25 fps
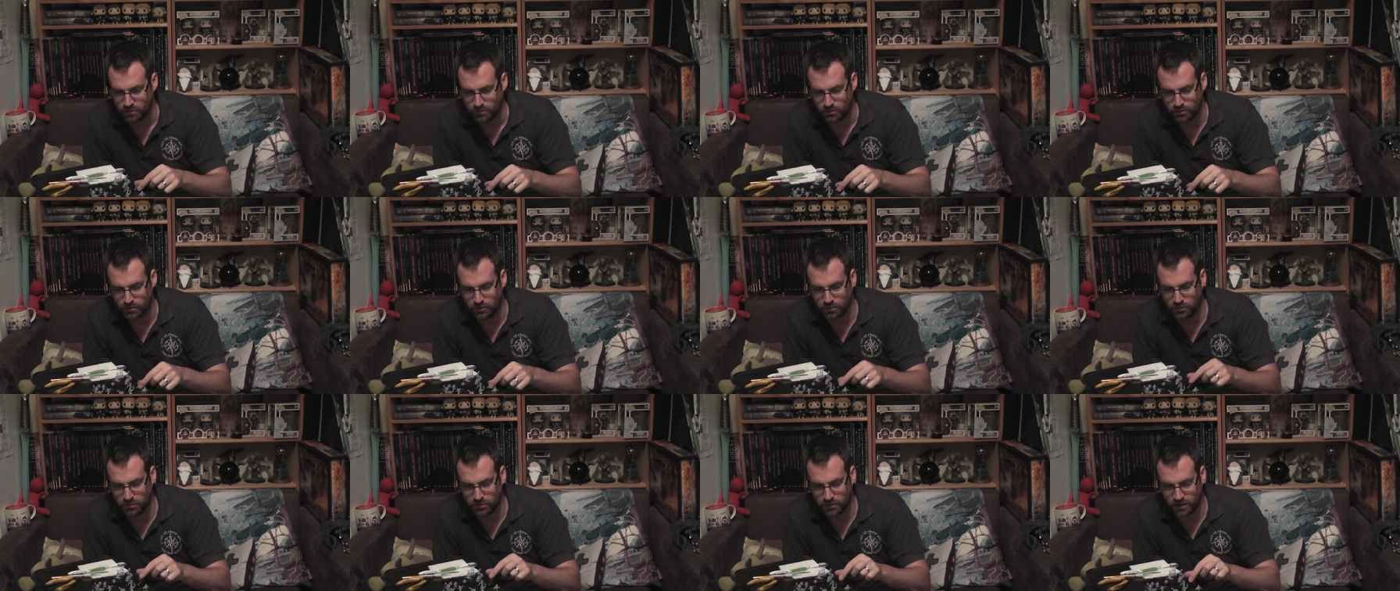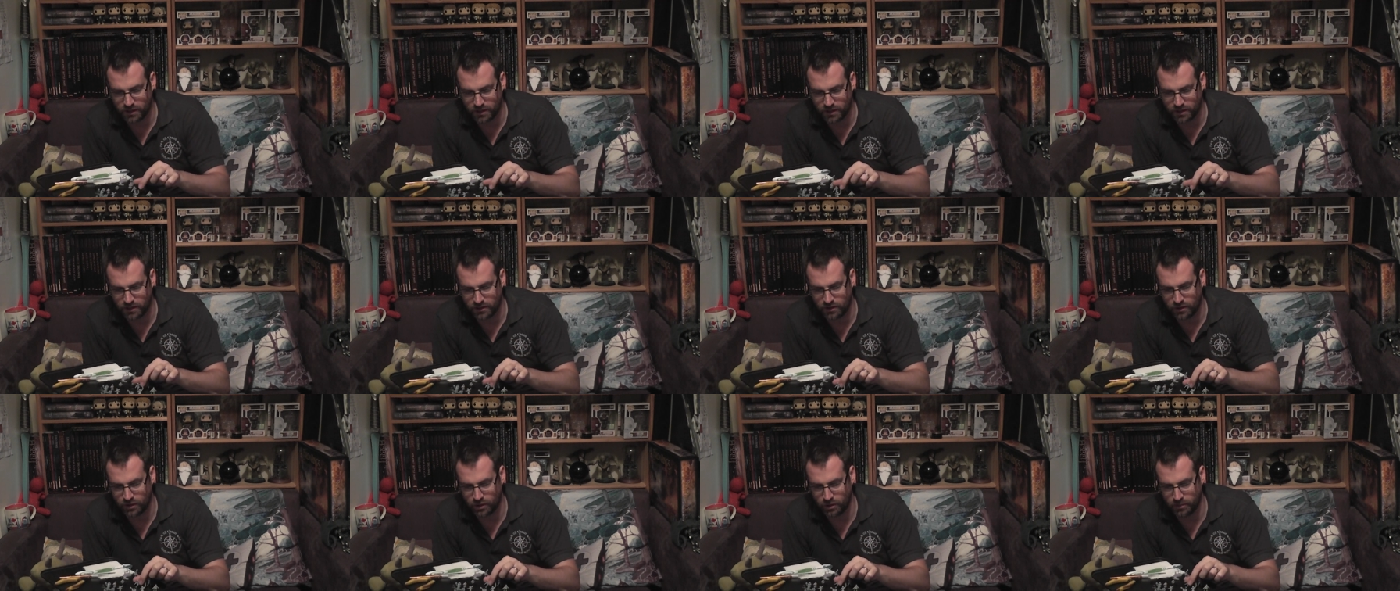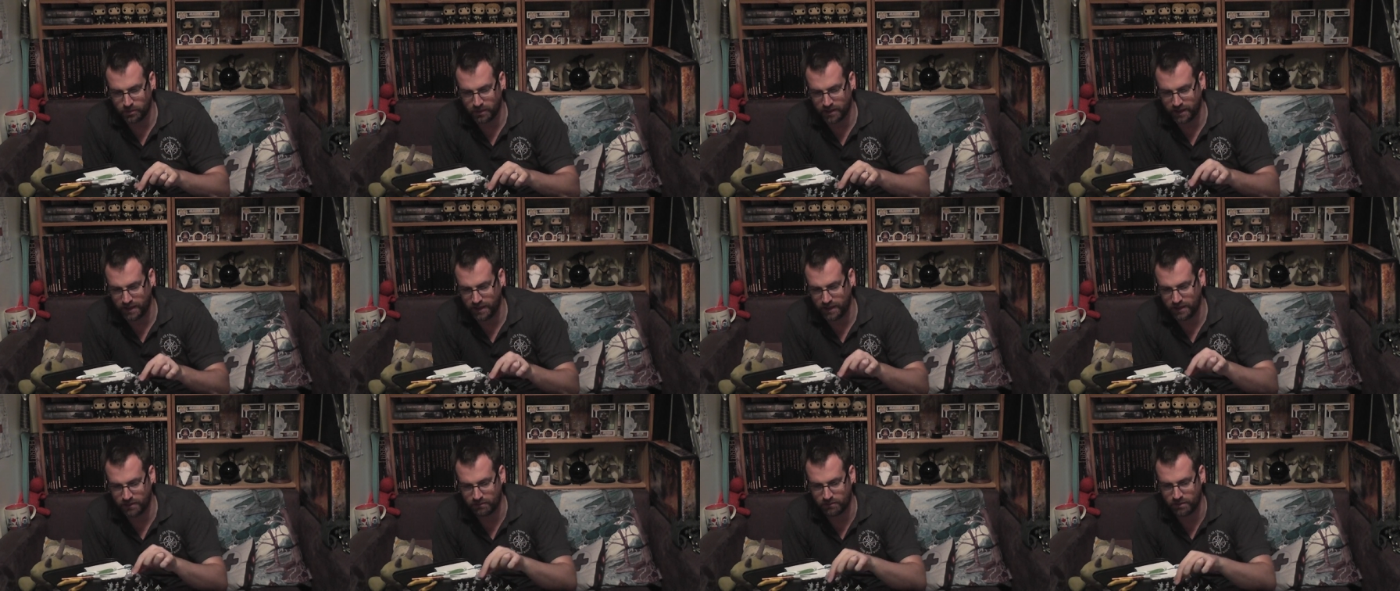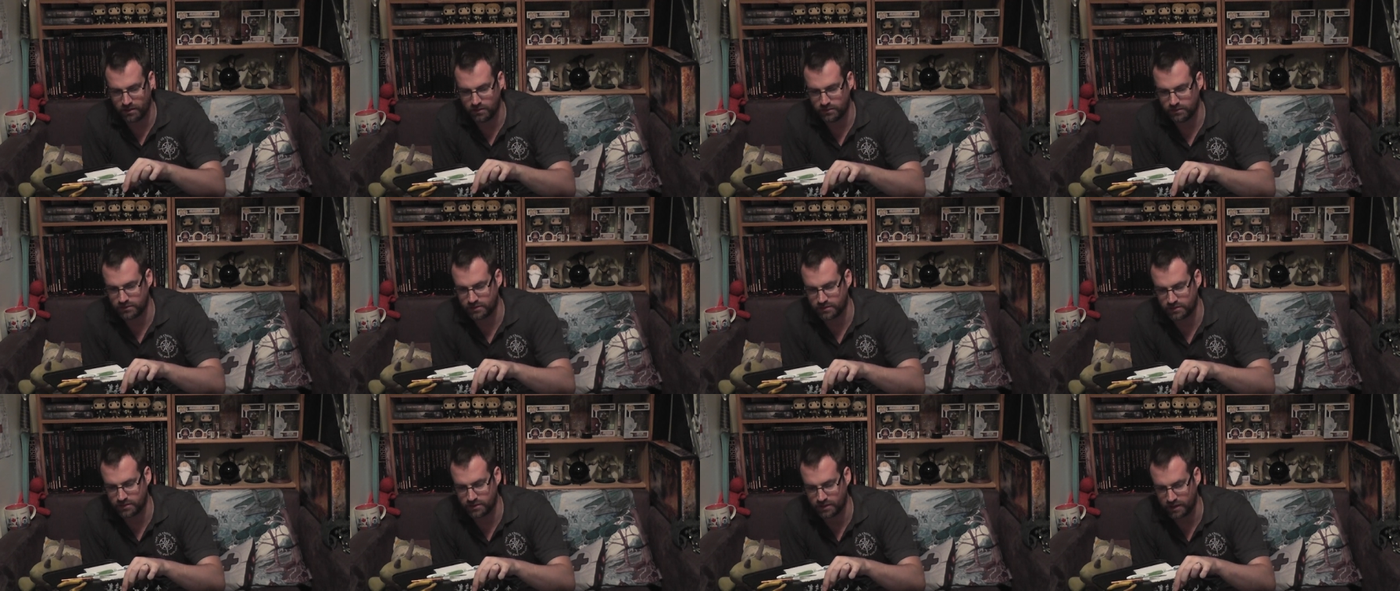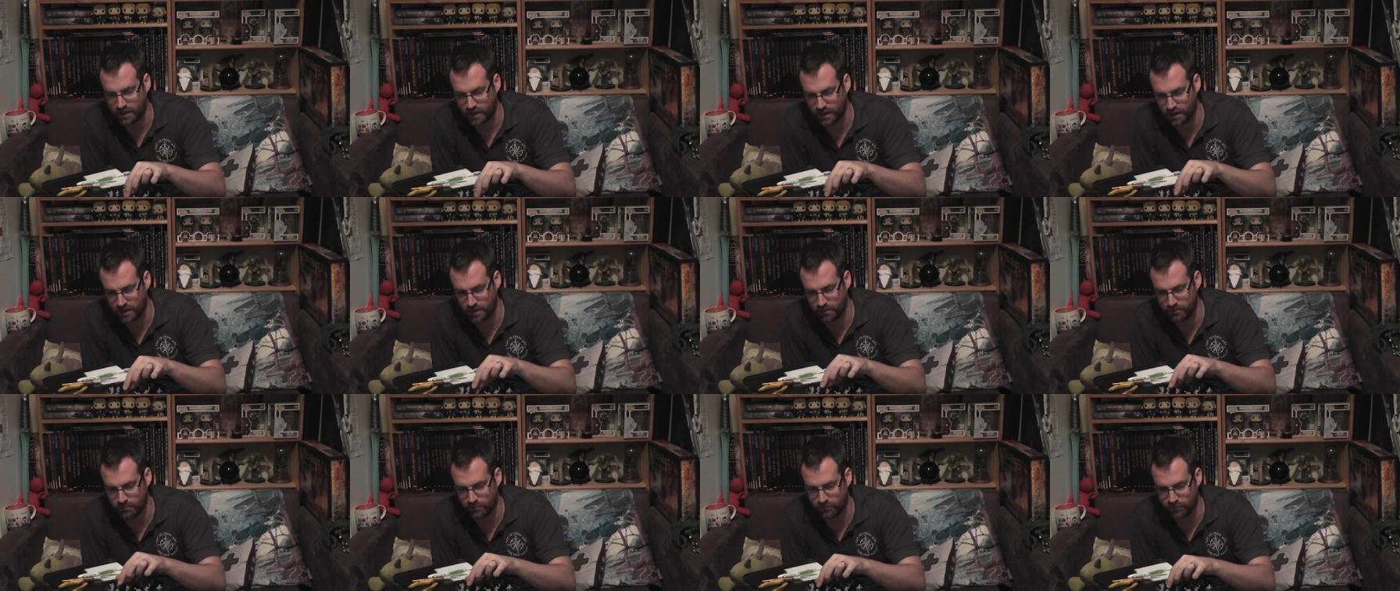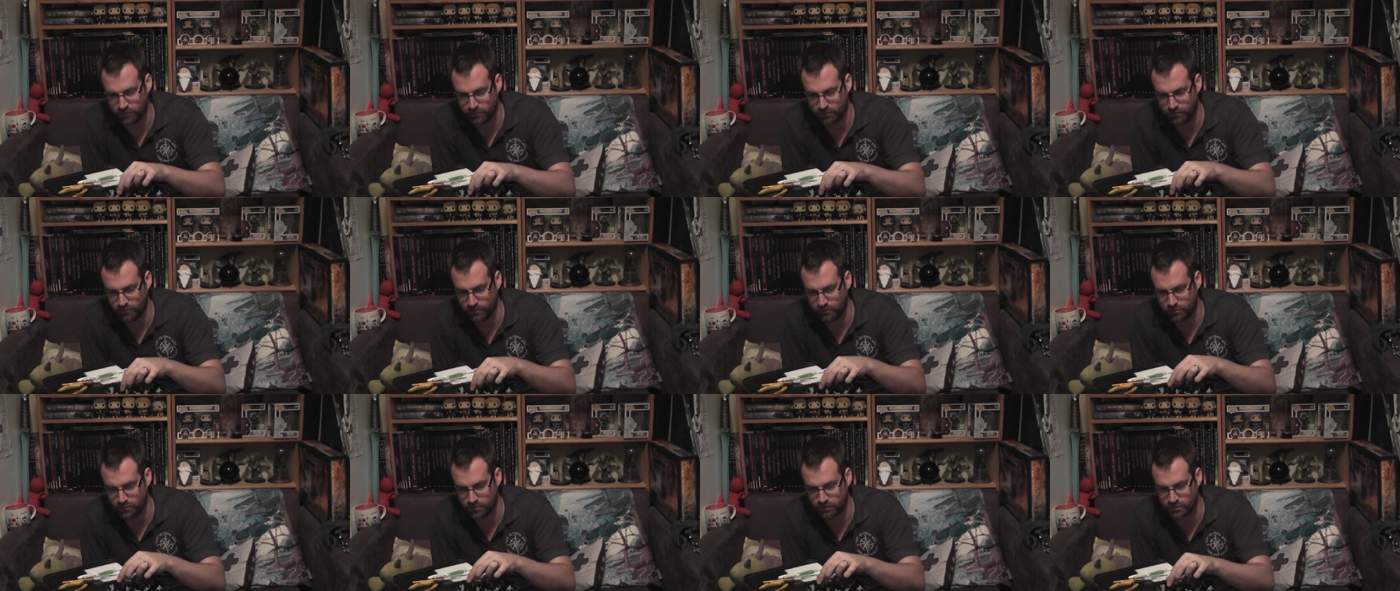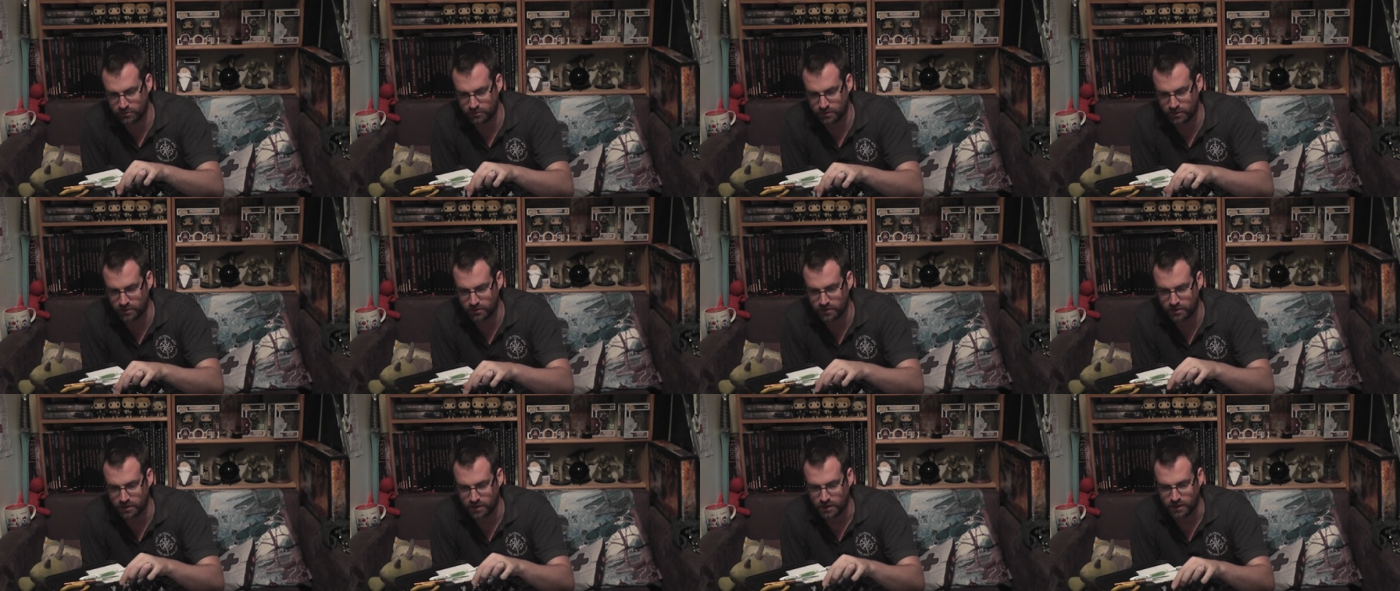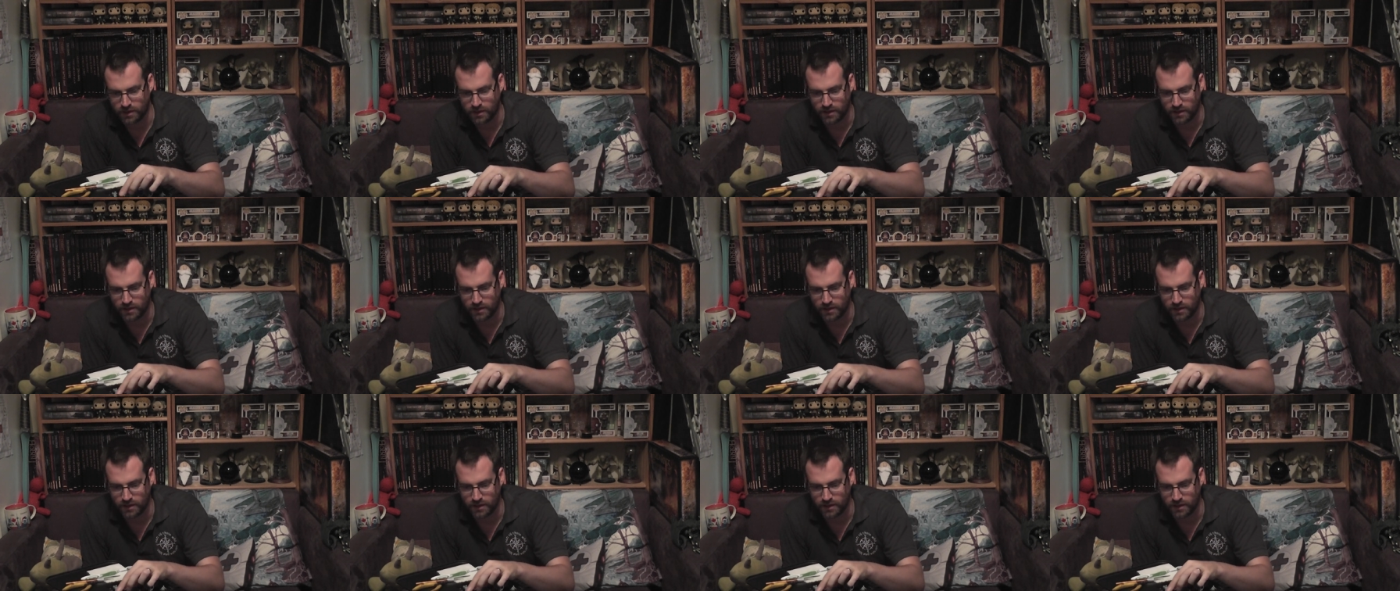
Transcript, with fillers: But all the kind of Hobbit heroes um, from Forge World.